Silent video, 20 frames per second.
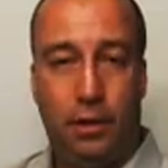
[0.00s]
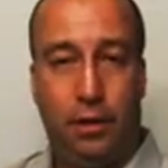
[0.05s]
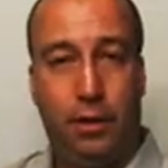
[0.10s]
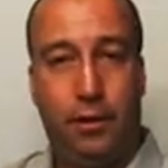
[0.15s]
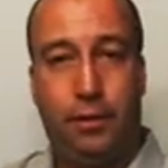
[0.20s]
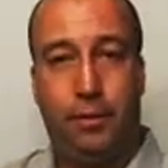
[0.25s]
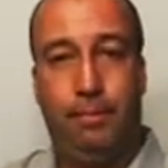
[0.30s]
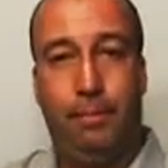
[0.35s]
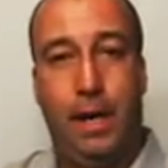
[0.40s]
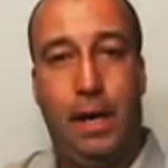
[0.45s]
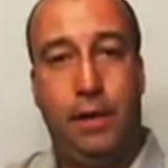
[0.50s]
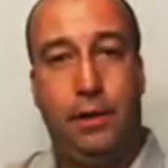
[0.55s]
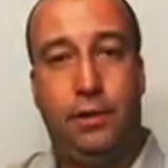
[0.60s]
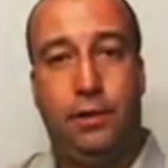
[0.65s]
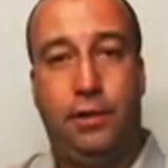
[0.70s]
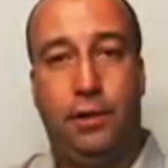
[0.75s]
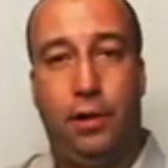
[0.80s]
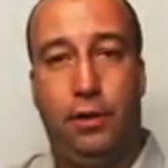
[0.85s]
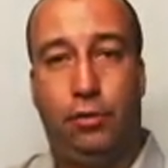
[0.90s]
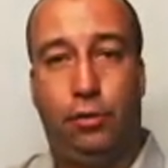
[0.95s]
a look at the
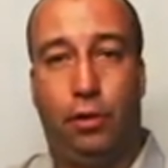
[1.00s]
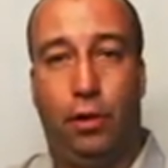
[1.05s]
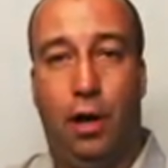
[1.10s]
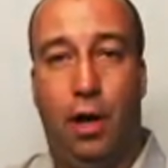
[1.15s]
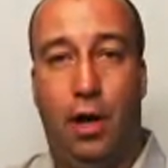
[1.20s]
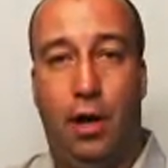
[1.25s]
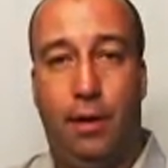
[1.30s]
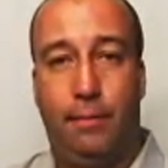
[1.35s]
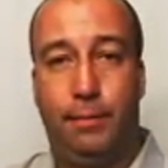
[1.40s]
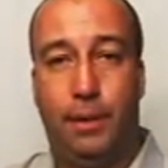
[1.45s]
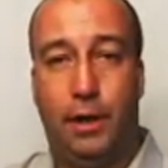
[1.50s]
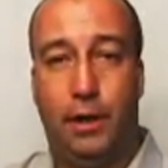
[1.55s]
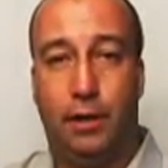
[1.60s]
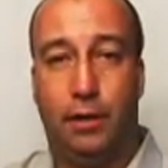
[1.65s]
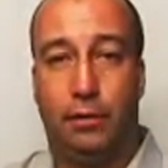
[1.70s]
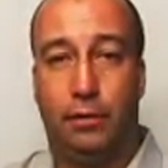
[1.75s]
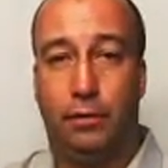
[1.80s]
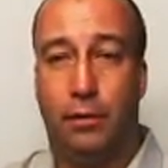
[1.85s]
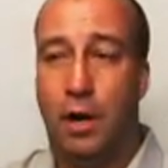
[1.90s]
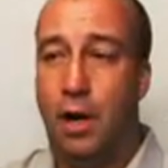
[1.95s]
main central hub
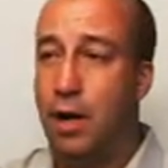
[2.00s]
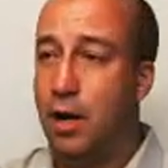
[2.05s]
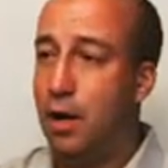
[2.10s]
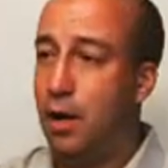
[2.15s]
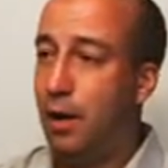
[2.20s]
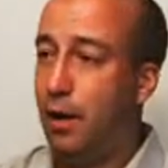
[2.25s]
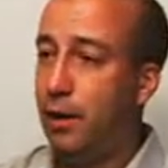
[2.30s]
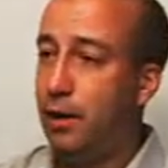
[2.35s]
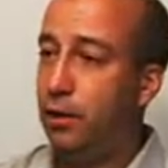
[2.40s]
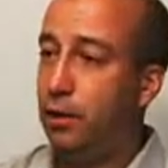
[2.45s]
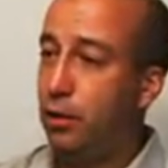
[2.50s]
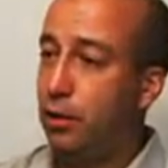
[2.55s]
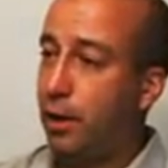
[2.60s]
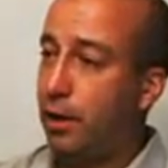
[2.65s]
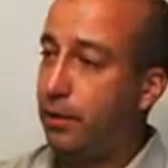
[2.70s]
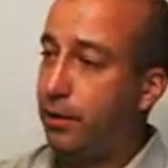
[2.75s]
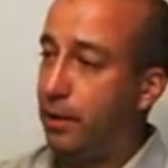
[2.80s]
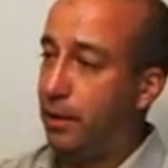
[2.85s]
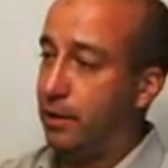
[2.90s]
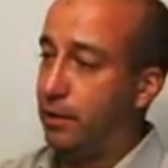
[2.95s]
here. I mean,
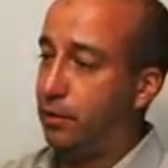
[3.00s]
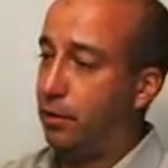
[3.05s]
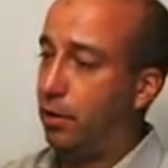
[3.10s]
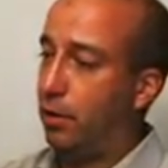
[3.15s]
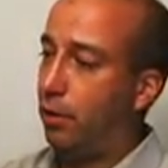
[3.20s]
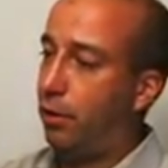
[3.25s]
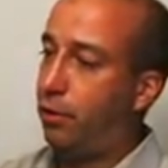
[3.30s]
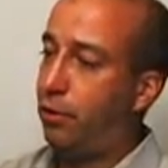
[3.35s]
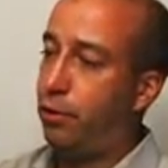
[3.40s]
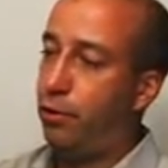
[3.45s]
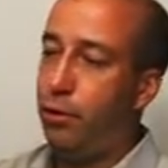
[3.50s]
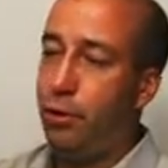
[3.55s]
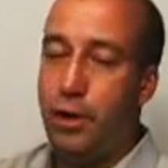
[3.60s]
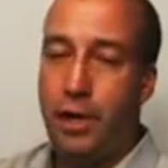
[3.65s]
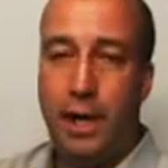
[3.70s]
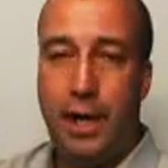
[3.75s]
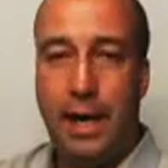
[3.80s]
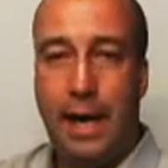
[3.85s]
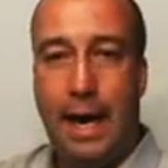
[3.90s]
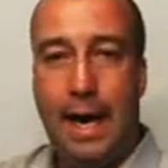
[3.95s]
look at this.
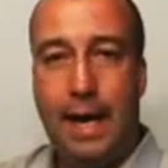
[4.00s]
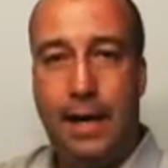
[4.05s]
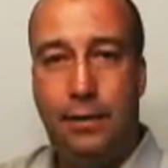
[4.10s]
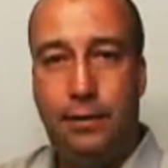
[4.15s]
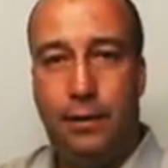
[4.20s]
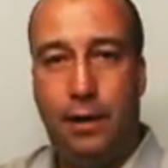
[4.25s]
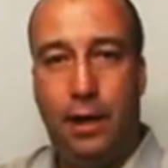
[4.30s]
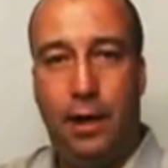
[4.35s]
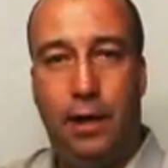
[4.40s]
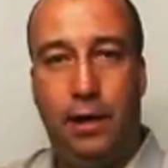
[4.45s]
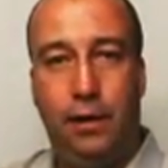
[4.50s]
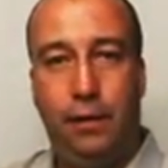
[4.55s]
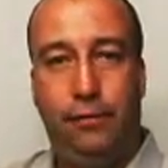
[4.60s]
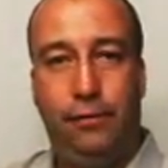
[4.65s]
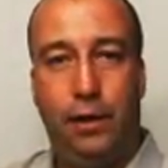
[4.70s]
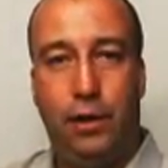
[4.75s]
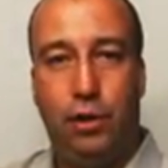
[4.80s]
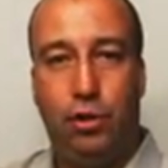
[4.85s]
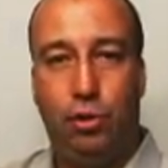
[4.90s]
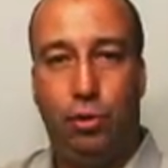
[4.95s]
38
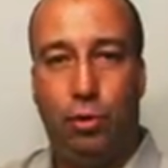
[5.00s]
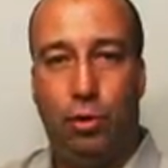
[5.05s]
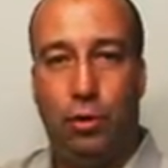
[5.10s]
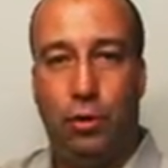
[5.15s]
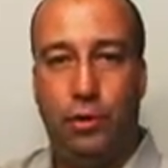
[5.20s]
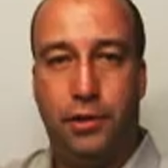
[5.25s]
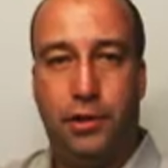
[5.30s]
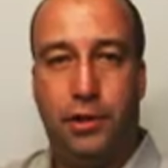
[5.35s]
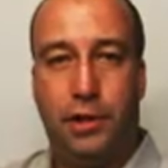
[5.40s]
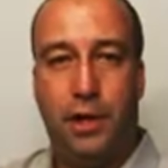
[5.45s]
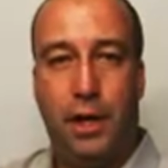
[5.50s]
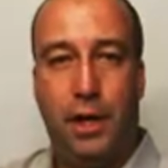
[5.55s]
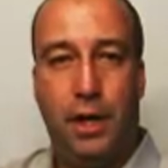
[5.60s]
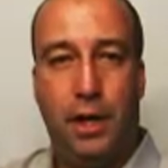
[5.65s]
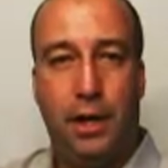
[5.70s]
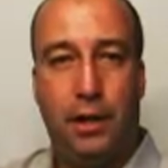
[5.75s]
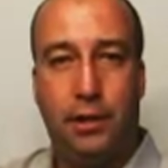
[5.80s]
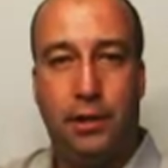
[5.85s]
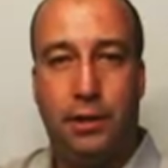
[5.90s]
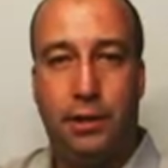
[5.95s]
individual
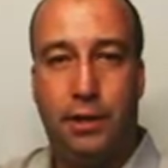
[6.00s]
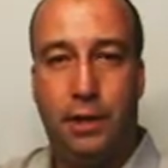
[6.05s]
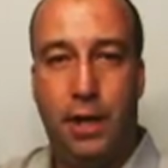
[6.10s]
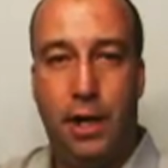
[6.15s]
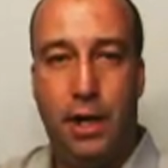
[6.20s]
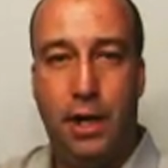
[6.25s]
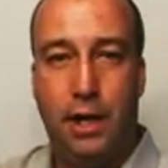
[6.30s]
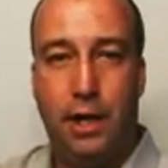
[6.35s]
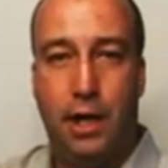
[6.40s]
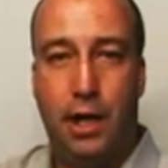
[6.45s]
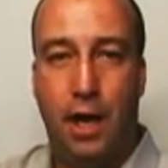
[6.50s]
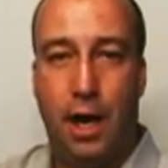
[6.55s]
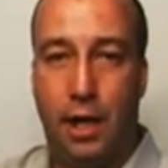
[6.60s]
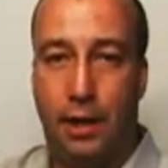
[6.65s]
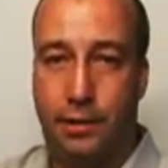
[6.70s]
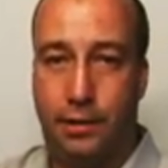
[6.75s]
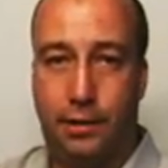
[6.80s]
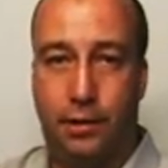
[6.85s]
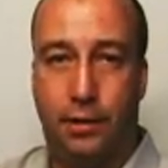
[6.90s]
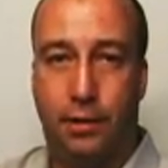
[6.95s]
CNC
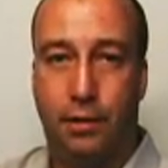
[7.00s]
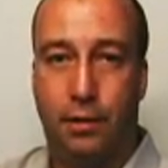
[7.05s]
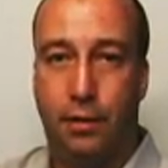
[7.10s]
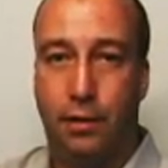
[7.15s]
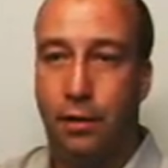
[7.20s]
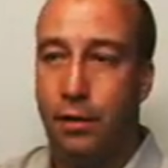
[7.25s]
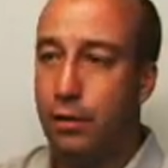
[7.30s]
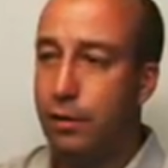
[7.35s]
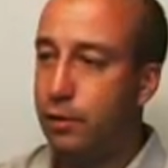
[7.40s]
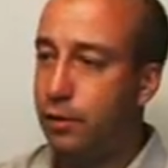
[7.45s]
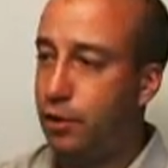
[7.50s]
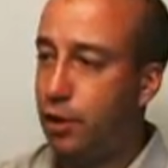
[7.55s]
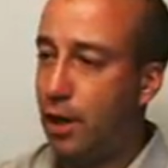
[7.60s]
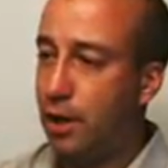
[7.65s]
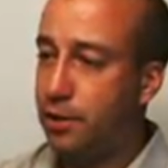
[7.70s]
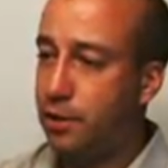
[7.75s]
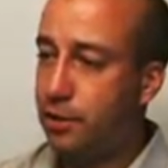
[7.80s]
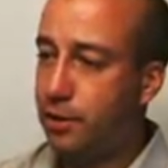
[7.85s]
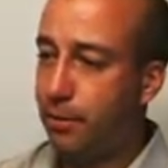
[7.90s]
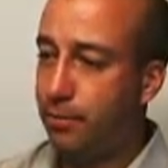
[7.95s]
cuts
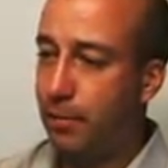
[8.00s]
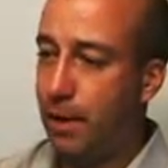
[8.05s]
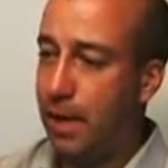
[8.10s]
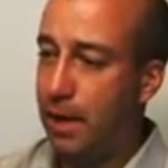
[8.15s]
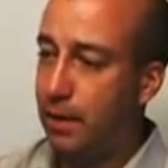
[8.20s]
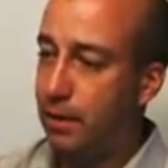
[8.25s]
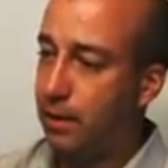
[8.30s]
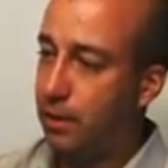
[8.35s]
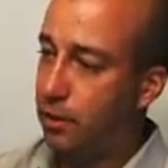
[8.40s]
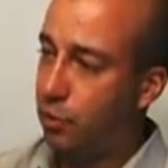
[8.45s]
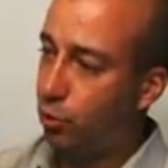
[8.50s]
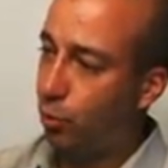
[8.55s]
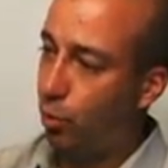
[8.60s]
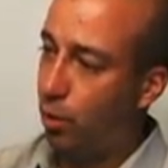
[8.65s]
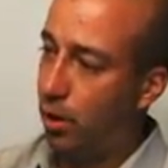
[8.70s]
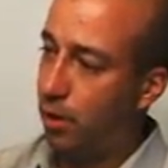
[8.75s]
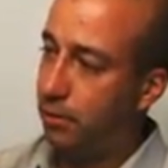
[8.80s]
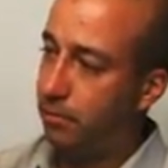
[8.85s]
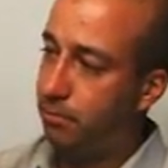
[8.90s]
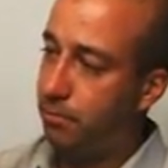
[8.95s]
just to make this
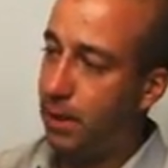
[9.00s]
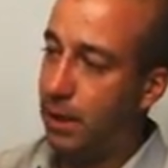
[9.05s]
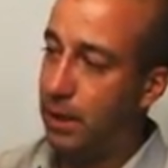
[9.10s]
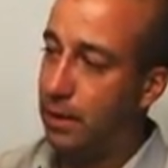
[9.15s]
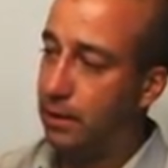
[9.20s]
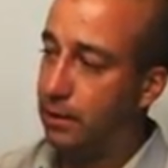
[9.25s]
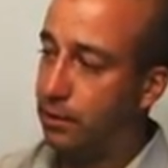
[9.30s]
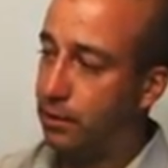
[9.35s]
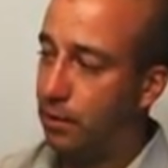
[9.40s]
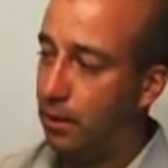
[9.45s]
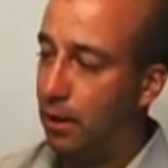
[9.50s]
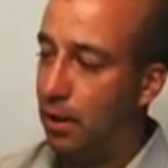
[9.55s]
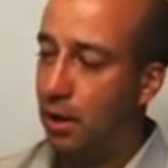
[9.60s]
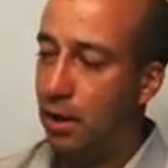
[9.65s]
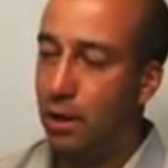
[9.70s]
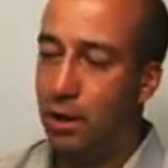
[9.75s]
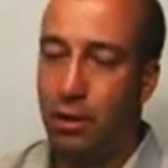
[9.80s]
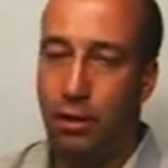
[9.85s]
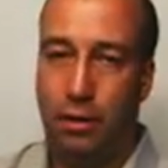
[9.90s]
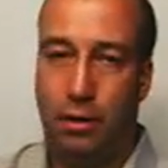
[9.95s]
one piece.
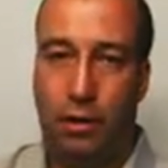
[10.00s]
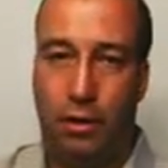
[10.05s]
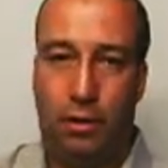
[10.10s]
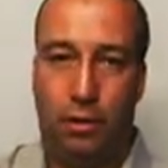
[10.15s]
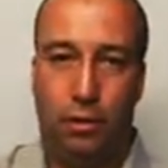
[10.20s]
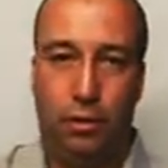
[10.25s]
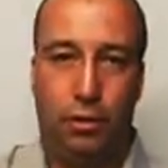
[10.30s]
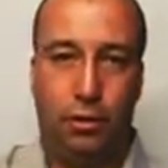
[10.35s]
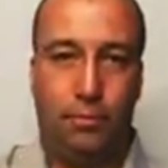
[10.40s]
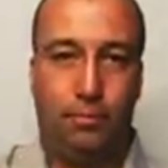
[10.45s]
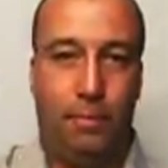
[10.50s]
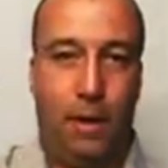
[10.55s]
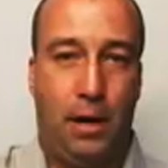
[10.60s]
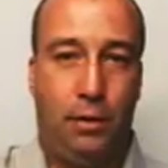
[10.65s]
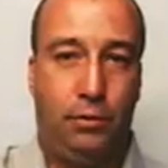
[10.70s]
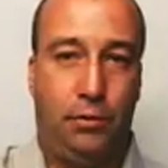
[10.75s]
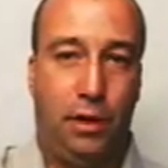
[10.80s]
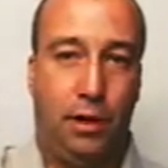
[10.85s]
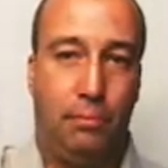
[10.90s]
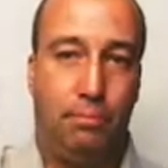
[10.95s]
Look at all those
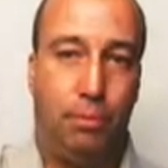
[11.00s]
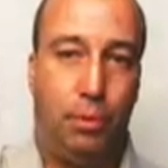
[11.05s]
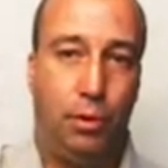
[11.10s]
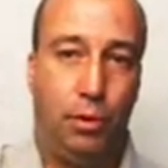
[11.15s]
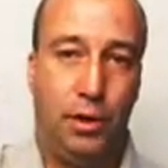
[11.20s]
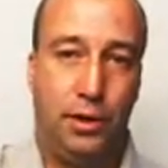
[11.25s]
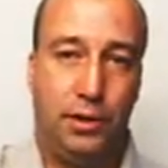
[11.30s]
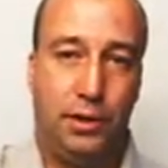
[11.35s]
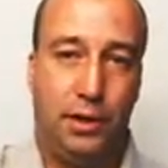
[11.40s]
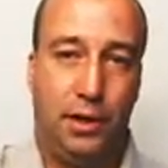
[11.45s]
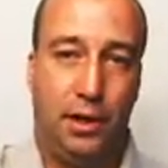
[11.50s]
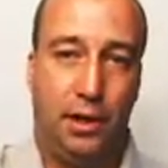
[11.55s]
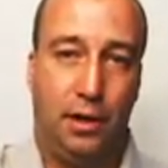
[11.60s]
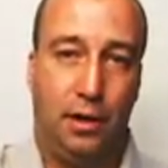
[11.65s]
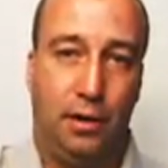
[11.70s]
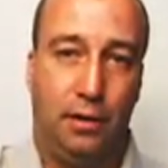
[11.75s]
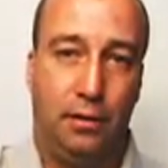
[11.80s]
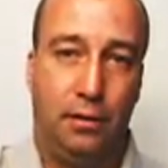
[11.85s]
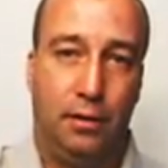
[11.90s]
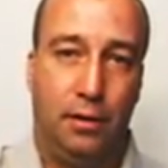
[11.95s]
mounting points in
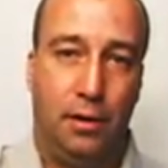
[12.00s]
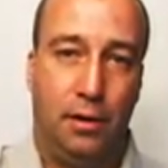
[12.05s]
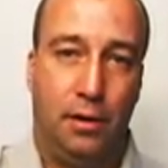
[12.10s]
there.